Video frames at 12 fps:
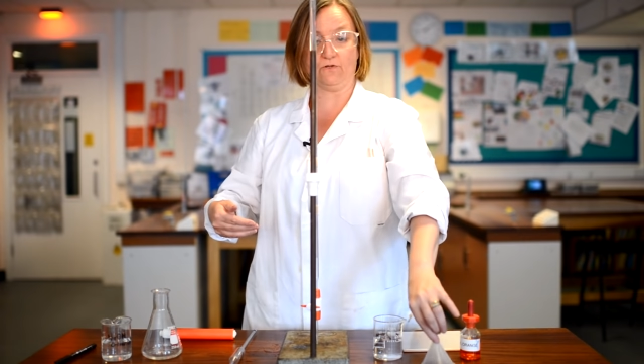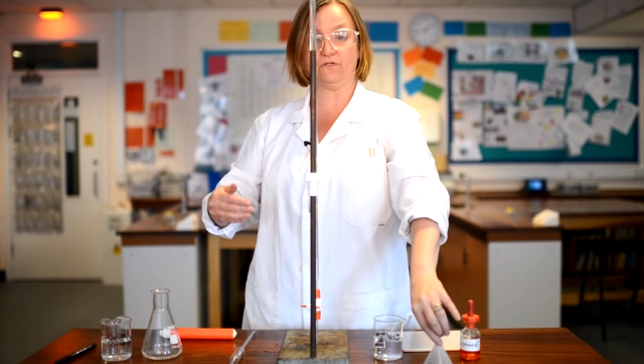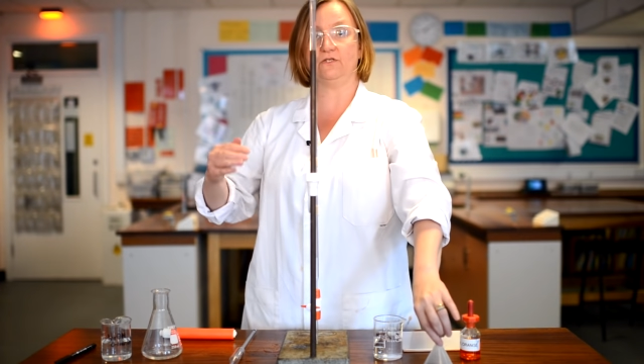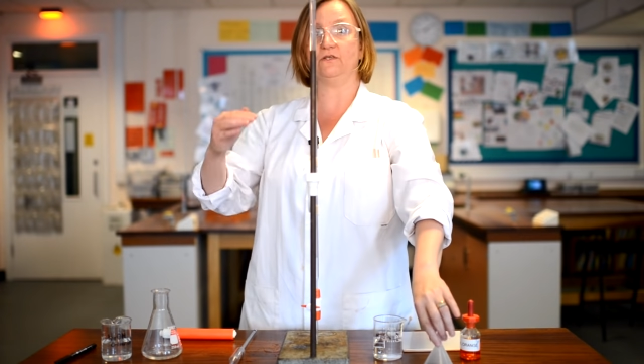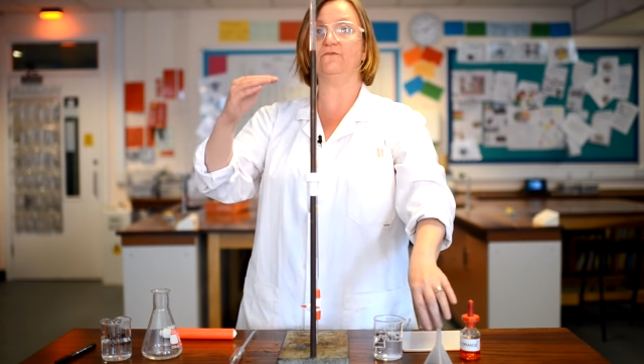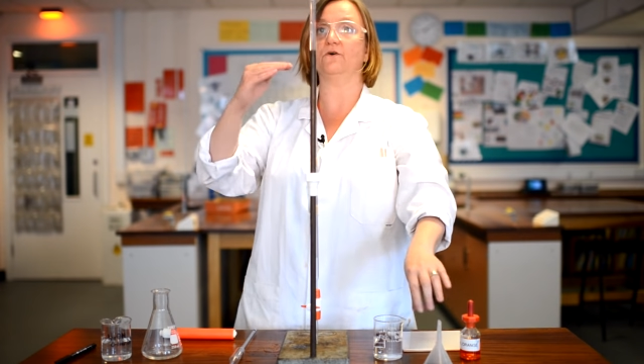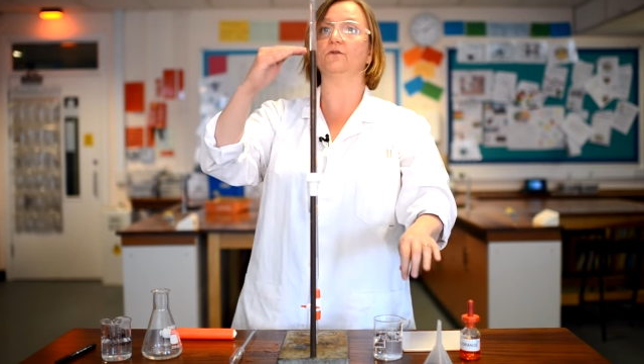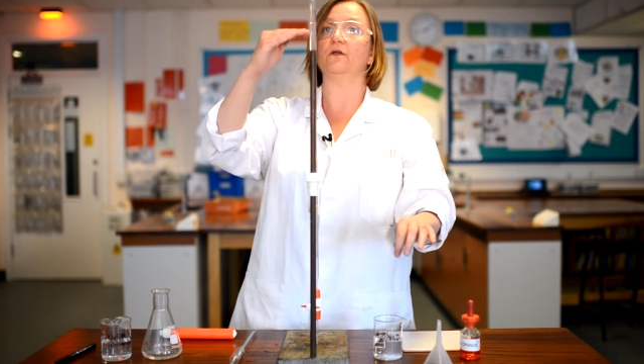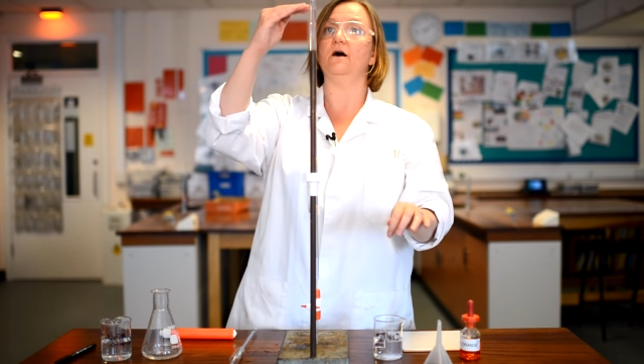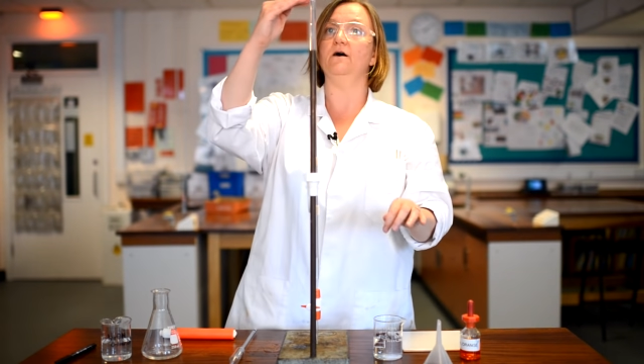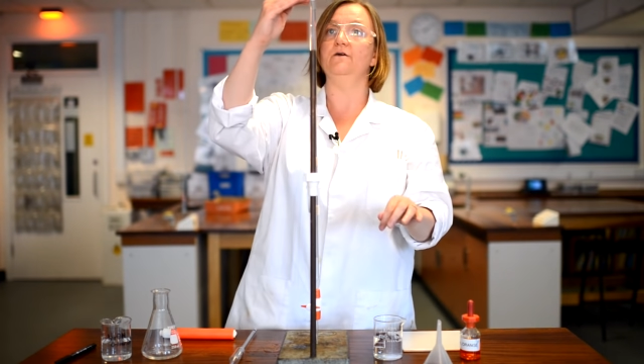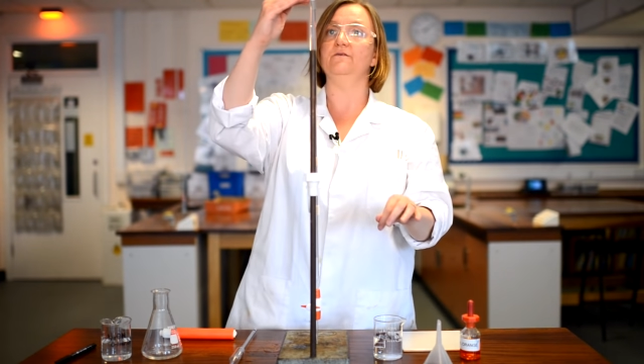once you've gone
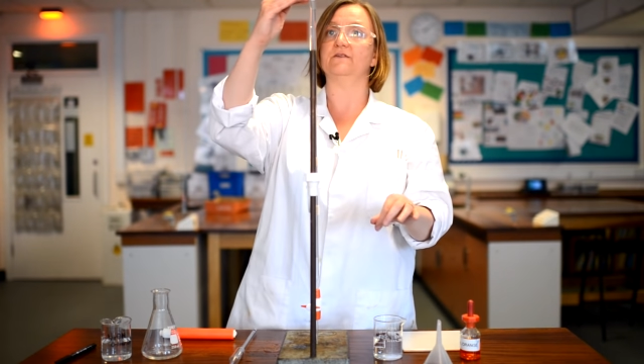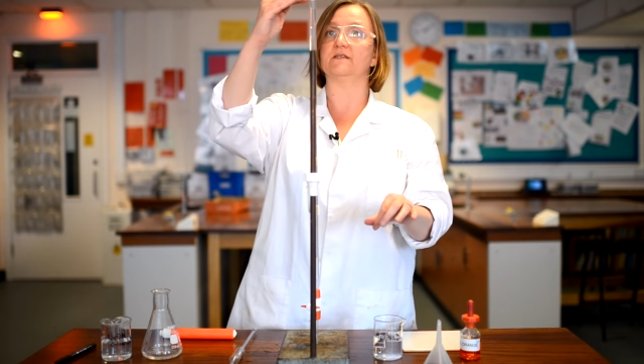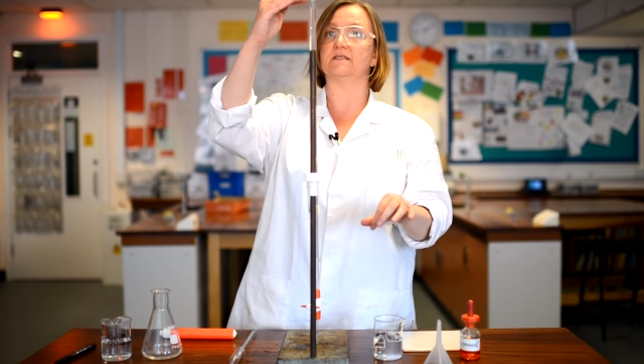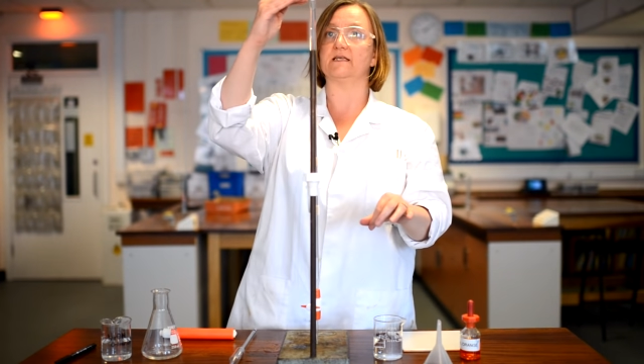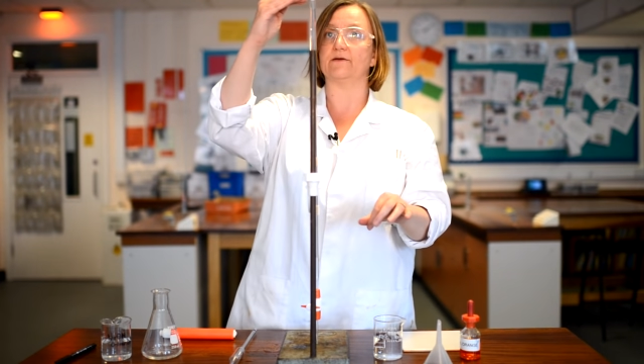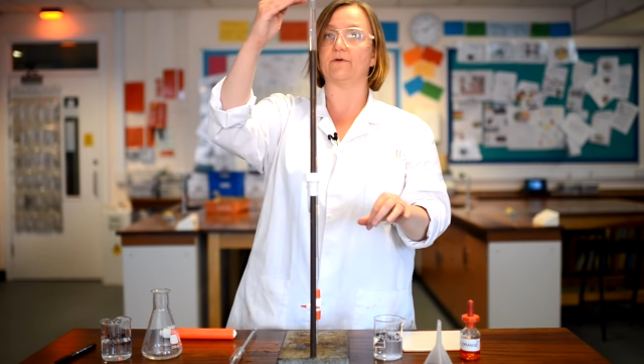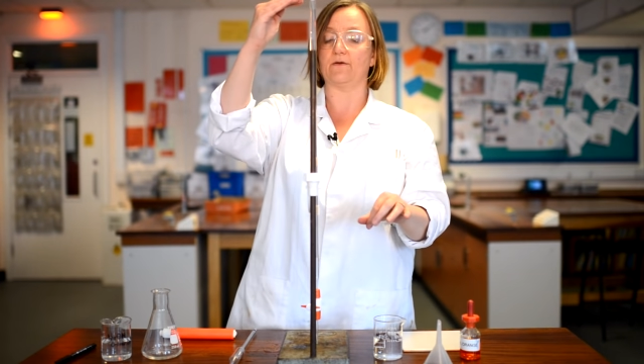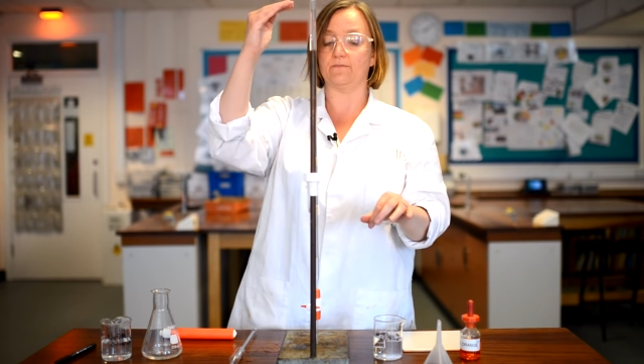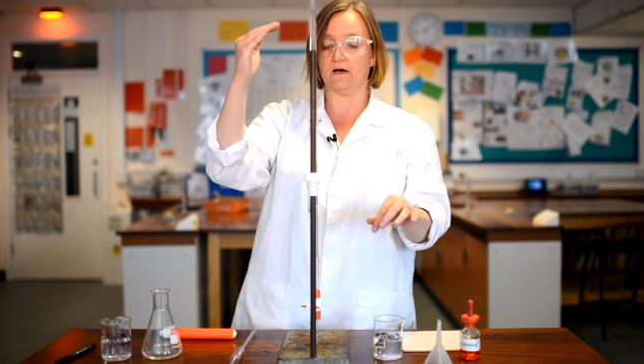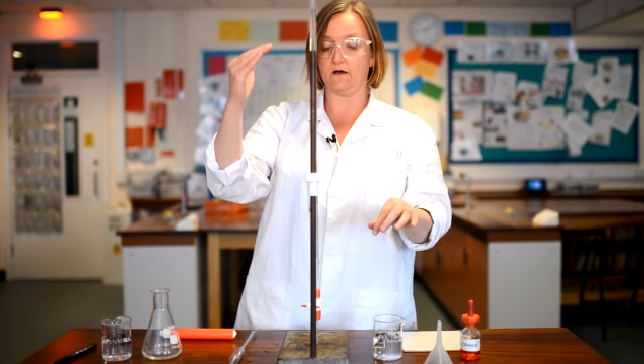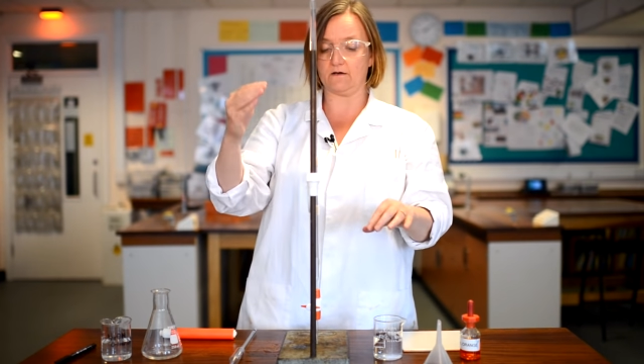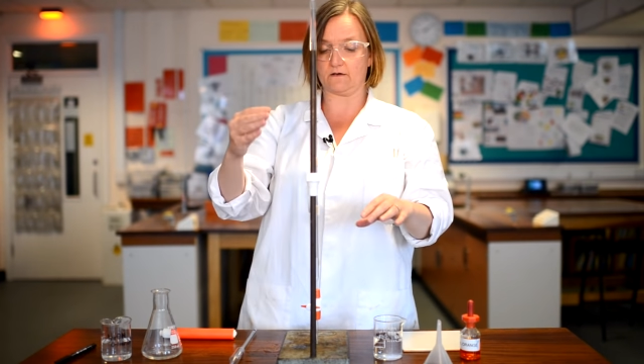over the zero
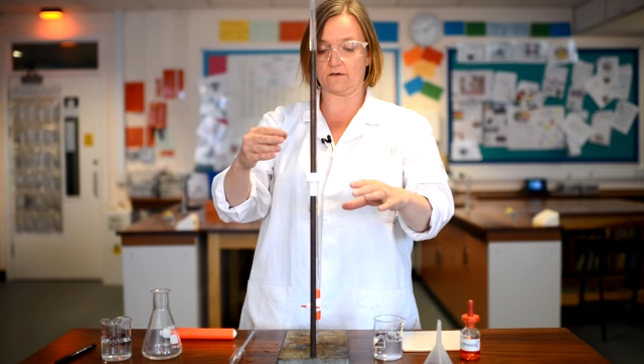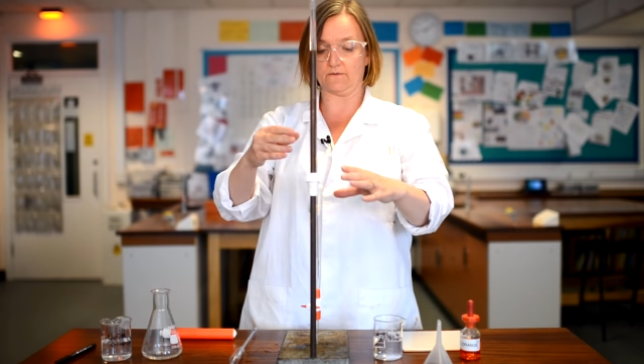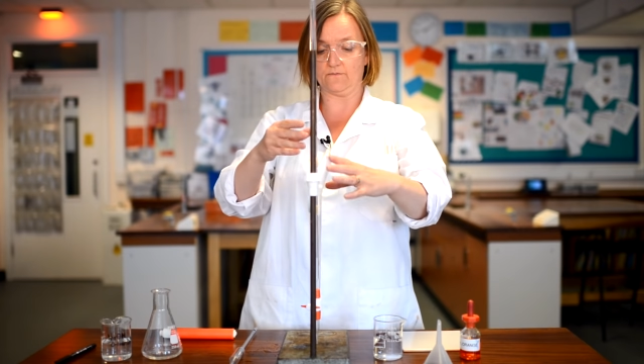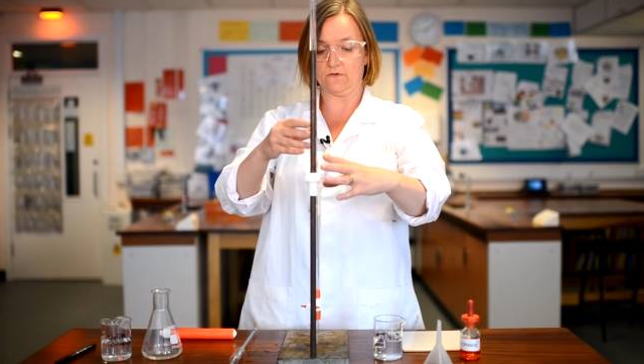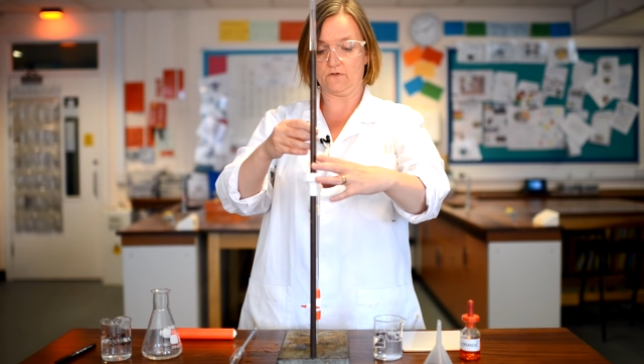mark,